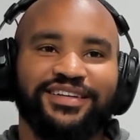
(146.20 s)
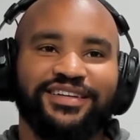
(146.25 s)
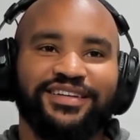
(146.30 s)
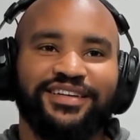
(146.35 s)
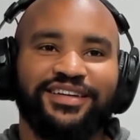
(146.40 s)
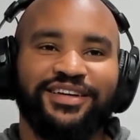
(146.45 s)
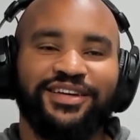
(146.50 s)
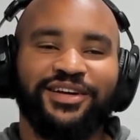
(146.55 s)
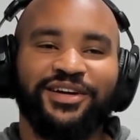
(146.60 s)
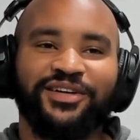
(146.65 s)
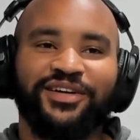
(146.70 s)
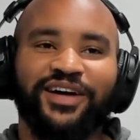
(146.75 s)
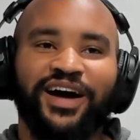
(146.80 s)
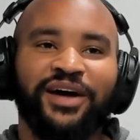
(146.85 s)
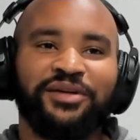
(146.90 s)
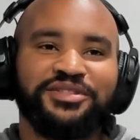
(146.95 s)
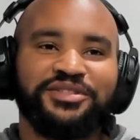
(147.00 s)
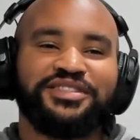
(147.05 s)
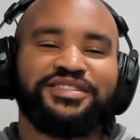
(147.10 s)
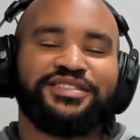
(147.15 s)
you know, I
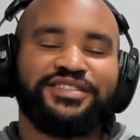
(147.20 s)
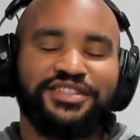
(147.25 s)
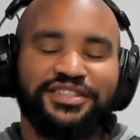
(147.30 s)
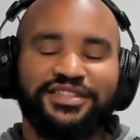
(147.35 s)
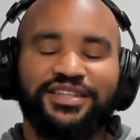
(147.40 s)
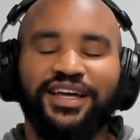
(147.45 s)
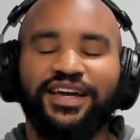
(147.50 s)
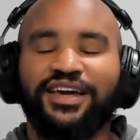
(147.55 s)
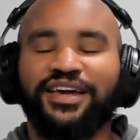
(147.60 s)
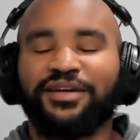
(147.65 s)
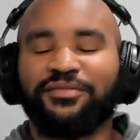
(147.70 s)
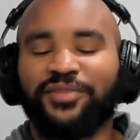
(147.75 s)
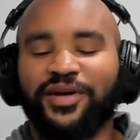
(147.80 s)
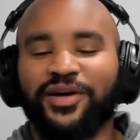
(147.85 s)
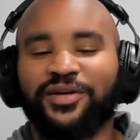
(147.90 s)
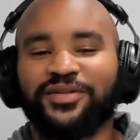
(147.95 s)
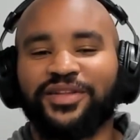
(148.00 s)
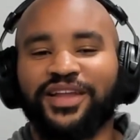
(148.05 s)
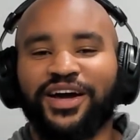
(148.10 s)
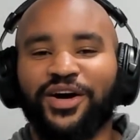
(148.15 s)
was just thinking
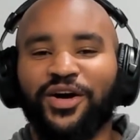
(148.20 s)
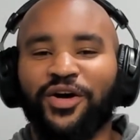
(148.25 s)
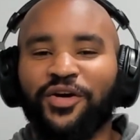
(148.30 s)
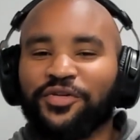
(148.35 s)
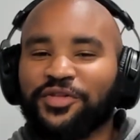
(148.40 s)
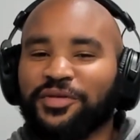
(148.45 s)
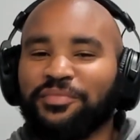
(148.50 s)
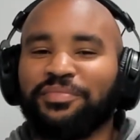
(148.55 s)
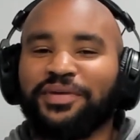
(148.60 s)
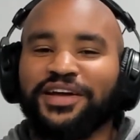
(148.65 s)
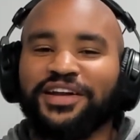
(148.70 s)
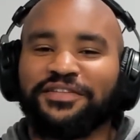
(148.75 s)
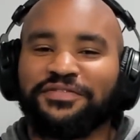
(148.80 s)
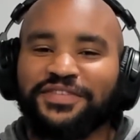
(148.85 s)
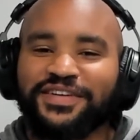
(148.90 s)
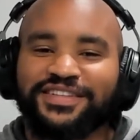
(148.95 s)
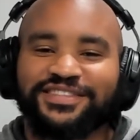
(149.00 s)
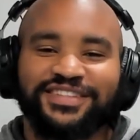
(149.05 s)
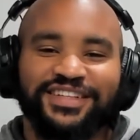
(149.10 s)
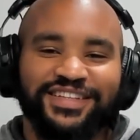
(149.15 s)
about like all the
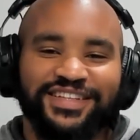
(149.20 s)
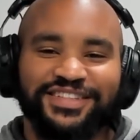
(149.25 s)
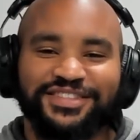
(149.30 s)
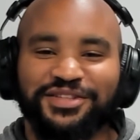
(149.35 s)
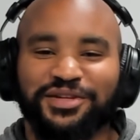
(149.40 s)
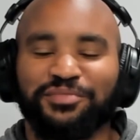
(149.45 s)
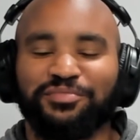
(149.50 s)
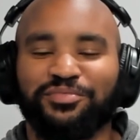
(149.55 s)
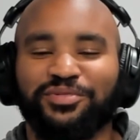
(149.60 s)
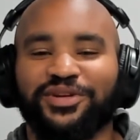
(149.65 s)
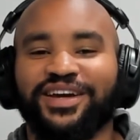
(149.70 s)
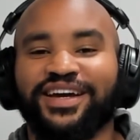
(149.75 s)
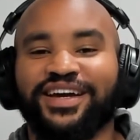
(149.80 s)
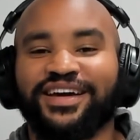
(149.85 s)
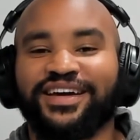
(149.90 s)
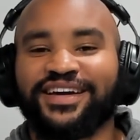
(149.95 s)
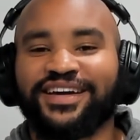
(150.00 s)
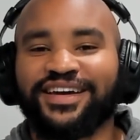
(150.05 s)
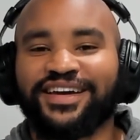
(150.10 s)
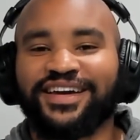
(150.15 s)
benefits that this could
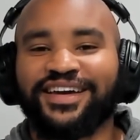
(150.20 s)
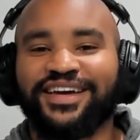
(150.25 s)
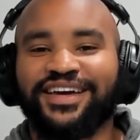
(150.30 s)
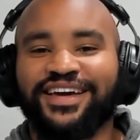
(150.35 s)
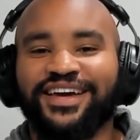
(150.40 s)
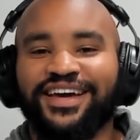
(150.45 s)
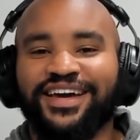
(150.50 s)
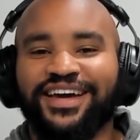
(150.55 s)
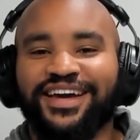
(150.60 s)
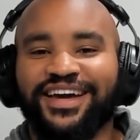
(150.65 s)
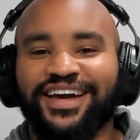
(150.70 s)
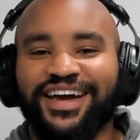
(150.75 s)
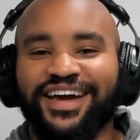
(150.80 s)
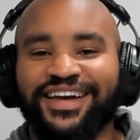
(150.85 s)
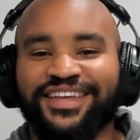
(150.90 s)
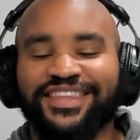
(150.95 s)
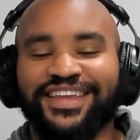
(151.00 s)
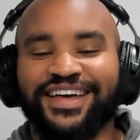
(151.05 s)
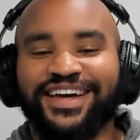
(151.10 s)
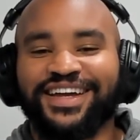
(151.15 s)
bring,
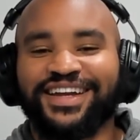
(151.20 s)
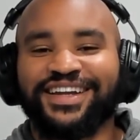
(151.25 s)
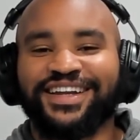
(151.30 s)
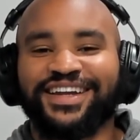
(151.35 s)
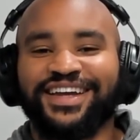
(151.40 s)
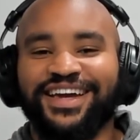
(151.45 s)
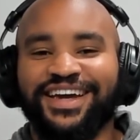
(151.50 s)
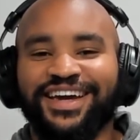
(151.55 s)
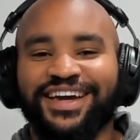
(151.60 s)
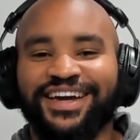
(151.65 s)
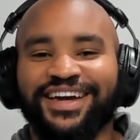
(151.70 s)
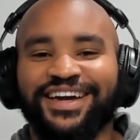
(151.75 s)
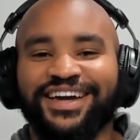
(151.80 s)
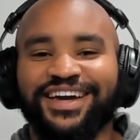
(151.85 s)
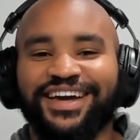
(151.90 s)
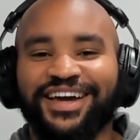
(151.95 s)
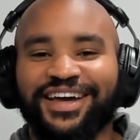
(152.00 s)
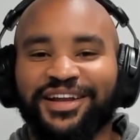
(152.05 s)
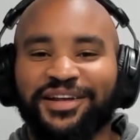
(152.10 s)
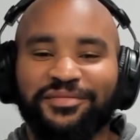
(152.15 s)
and then
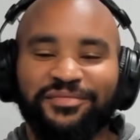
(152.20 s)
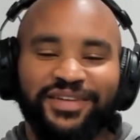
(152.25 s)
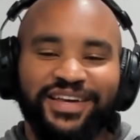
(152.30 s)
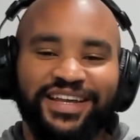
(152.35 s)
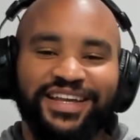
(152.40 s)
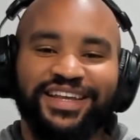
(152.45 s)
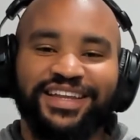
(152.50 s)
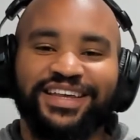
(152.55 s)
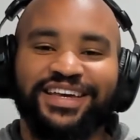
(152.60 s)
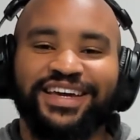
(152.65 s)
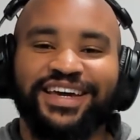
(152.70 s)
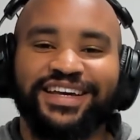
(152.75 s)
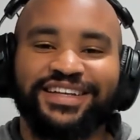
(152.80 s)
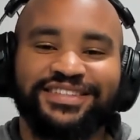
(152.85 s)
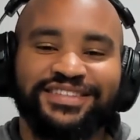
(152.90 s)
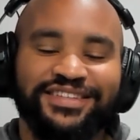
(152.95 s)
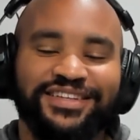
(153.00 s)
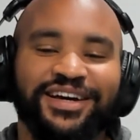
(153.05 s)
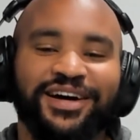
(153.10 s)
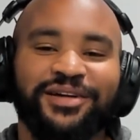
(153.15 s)
it immediately
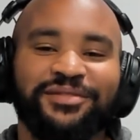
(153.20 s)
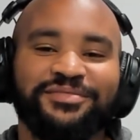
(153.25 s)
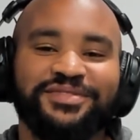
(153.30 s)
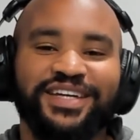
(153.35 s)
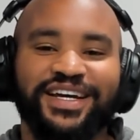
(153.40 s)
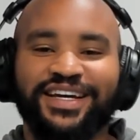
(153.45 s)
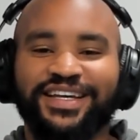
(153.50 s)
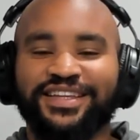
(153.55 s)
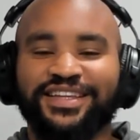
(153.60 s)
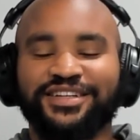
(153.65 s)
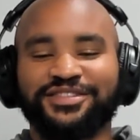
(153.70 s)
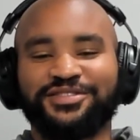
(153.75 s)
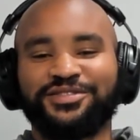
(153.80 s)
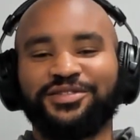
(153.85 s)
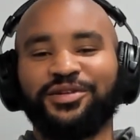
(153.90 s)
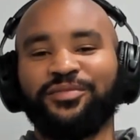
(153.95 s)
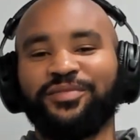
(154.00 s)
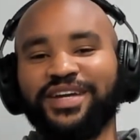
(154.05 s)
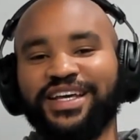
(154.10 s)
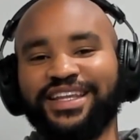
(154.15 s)
gets dumped. And there's
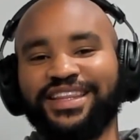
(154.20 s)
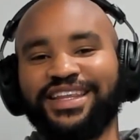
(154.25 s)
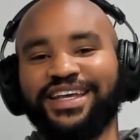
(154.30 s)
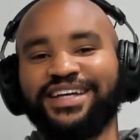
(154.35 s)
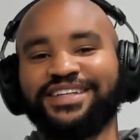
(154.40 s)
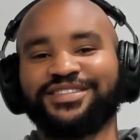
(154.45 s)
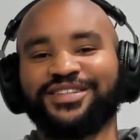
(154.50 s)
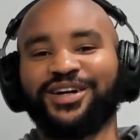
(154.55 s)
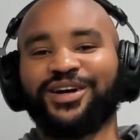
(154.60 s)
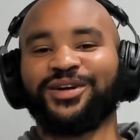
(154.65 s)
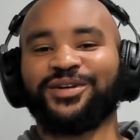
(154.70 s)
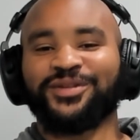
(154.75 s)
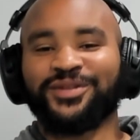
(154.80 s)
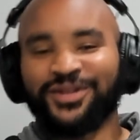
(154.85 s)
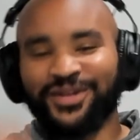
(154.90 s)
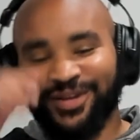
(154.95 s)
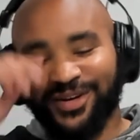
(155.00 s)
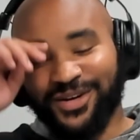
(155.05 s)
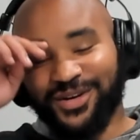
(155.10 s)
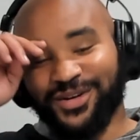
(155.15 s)
so many things in our
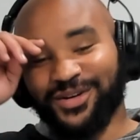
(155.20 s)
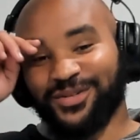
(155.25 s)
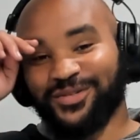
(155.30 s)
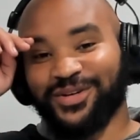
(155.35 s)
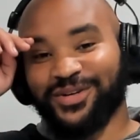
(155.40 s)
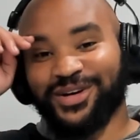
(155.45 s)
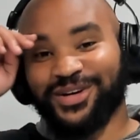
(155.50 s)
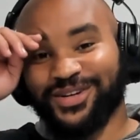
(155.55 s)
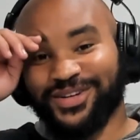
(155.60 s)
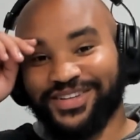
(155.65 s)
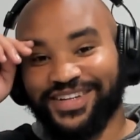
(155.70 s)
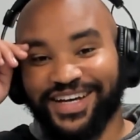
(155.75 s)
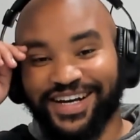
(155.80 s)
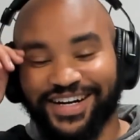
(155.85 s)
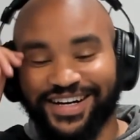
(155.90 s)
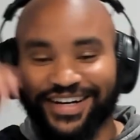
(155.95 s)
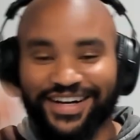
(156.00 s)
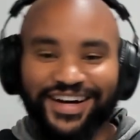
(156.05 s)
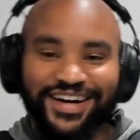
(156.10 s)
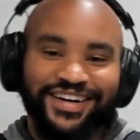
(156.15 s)
world that
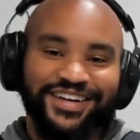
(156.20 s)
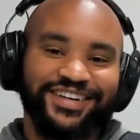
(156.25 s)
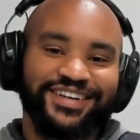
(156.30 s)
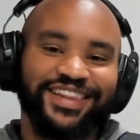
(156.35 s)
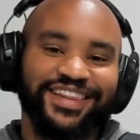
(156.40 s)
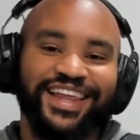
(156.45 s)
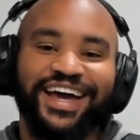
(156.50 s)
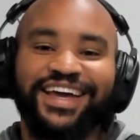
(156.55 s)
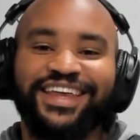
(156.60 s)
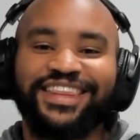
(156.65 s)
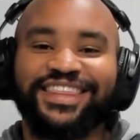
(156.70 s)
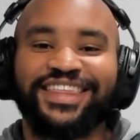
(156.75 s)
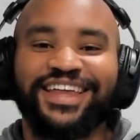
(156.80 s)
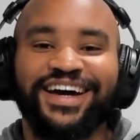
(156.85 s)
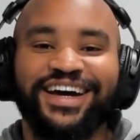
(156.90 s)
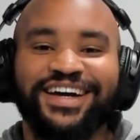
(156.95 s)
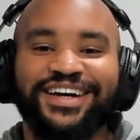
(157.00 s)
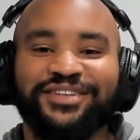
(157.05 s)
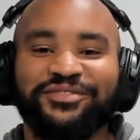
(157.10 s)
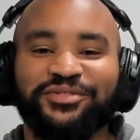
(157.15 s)
are like
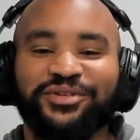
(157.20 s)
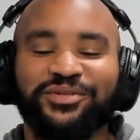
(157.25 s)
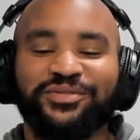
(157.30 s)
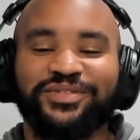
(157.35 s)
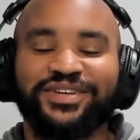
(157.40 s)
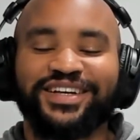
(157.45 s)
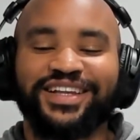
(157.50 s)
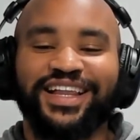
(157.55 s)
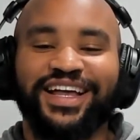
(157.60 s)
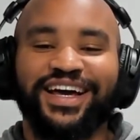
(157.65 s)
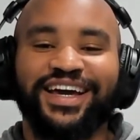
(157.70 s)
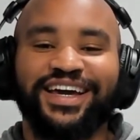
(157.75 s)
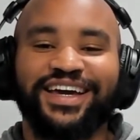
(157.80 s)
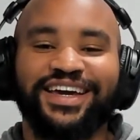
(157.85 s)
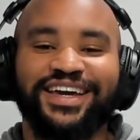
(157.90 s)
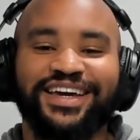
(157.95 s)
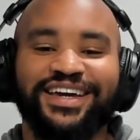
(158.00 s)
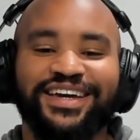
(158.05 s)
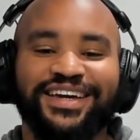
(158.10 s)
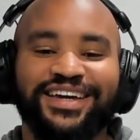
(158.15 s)
that, where we're like,